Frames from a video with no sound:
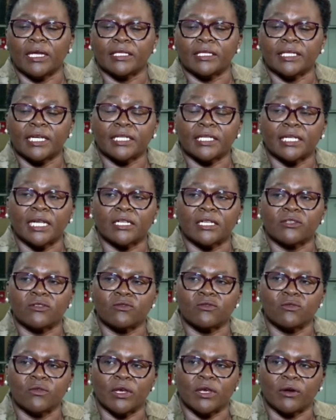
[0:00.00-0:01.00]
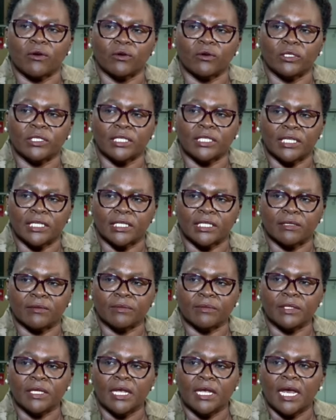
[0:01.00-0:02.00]
takes us through the court
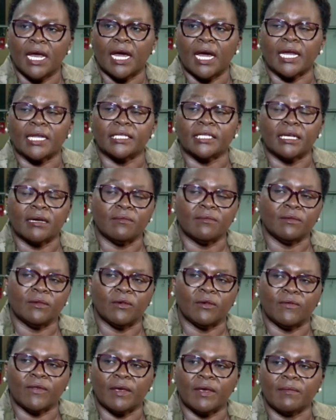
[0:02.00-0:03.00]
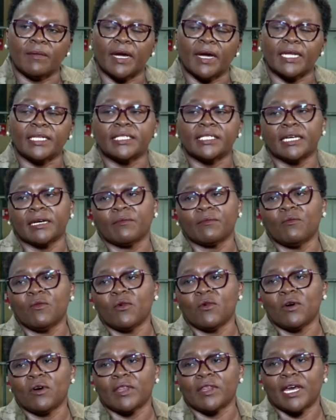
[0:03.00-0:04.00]
systems, and some of them can take
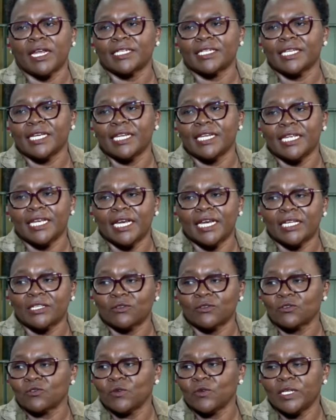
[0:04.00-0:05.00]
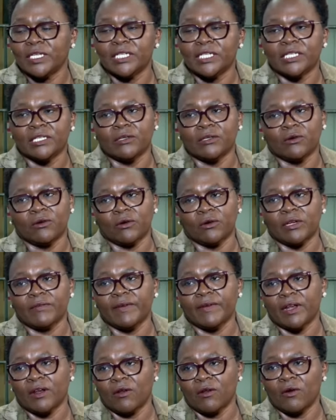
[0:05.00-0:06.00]
more than 10 years or 20 or
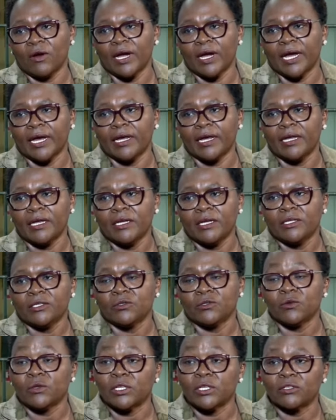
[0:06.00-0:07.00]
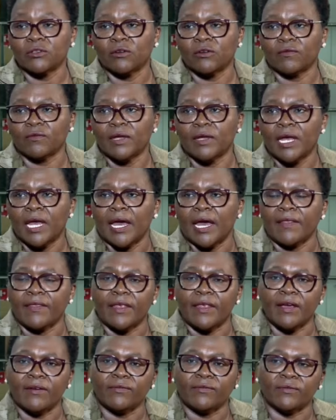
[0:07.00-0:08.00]
even longer to resolve.
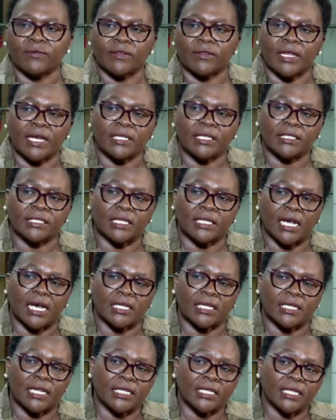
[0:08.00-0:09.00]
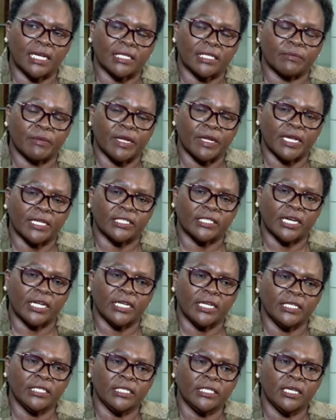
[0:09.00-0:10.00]
And therefore, that has been a
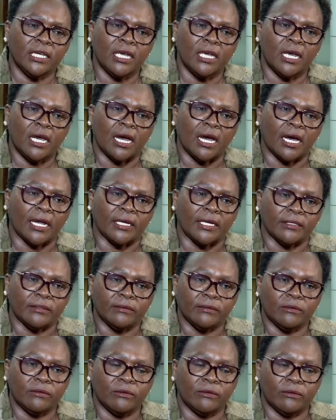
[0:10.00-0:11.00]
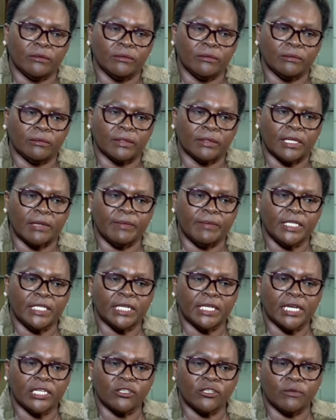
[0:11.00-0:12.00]
challenge. And the
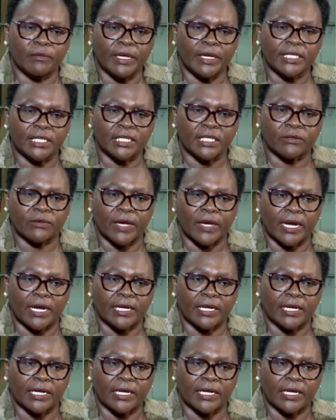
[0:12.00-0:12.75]
mitigation measures we are